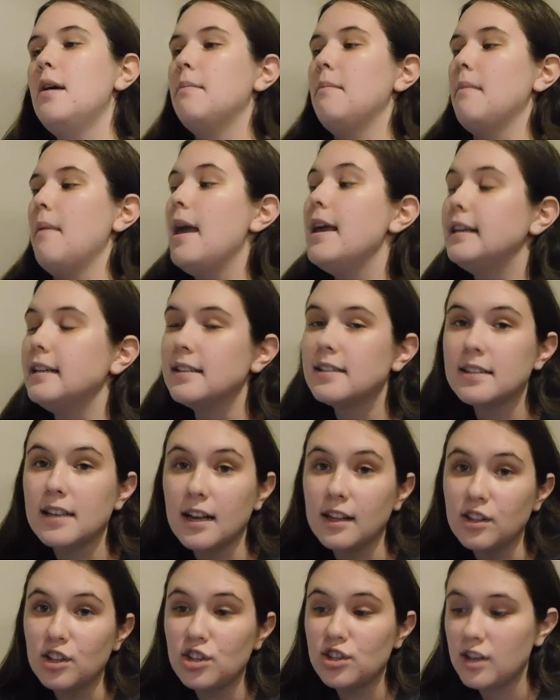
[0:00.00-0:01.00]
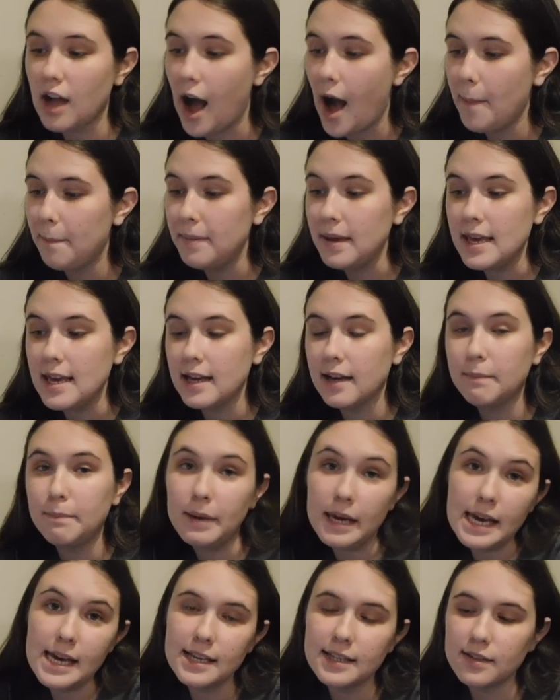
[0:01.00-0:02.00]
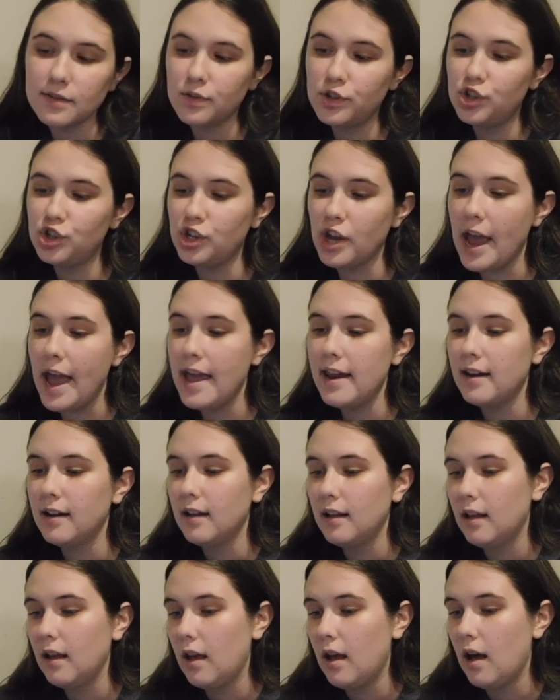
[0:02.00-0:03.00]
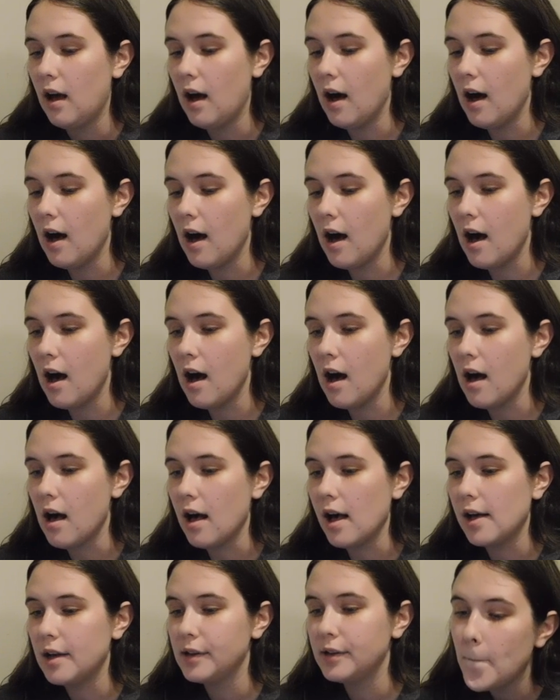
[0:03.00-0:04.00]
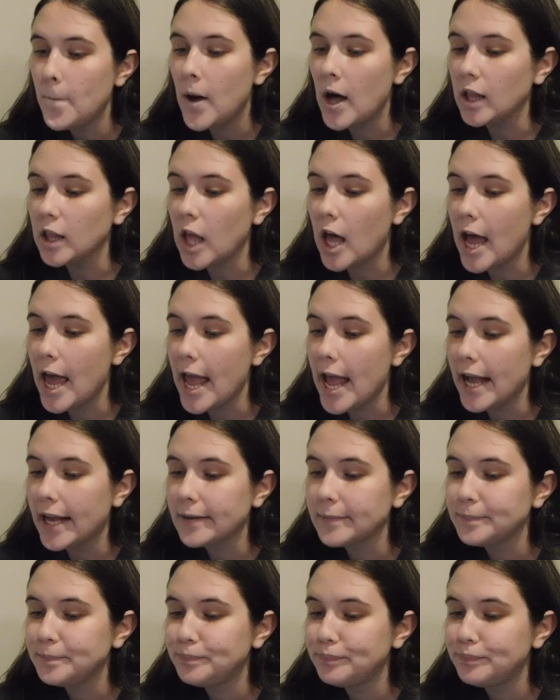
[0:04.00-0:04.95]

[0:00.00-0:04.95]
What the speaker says: make his son stop being a piece of shit. But, like,